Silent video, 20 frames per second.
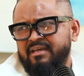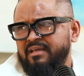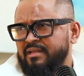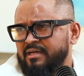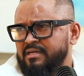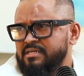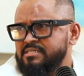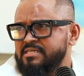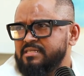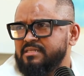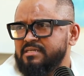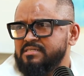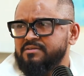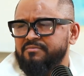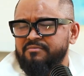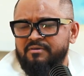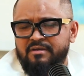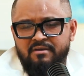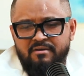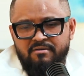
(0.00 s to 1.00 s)
like I said, there's
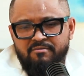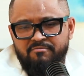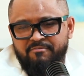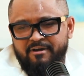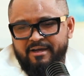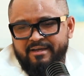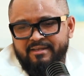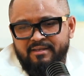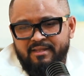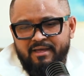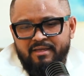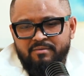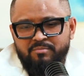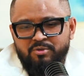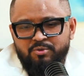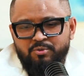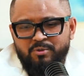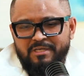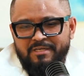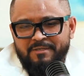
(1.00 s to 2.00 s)
a fine line
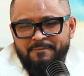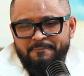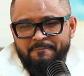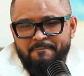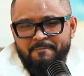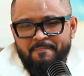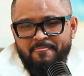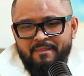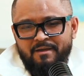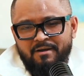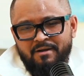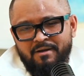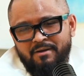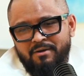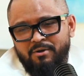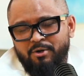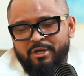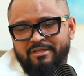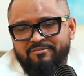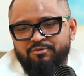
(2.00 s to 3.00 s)
between.
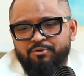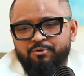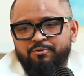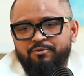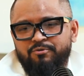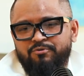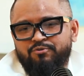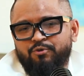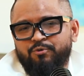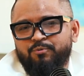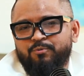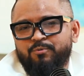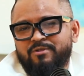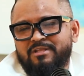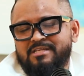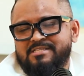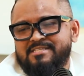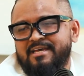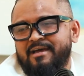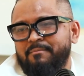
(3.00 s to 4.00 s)
Okay, so
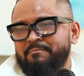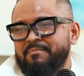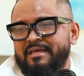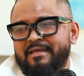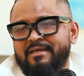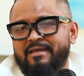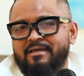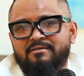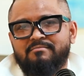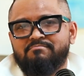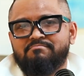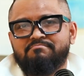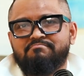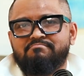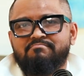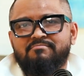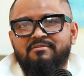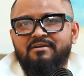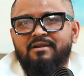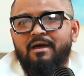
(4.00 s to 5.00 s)
let's say I'm playing at a
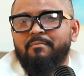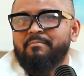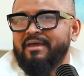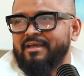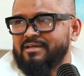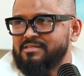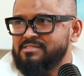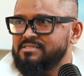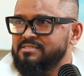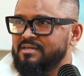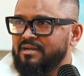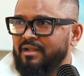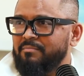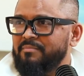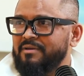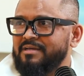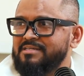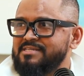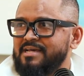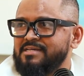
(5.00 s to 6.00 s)
Club X. Club
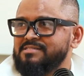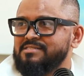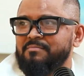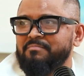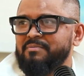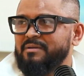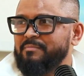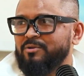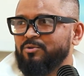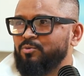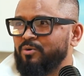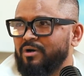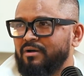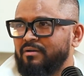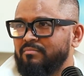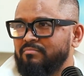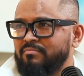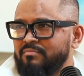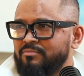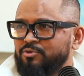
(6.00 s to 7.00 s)
X has some people who are
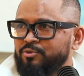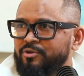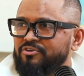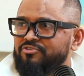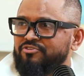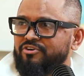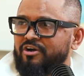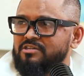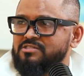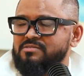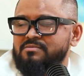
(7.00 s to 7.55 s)
doing drugs.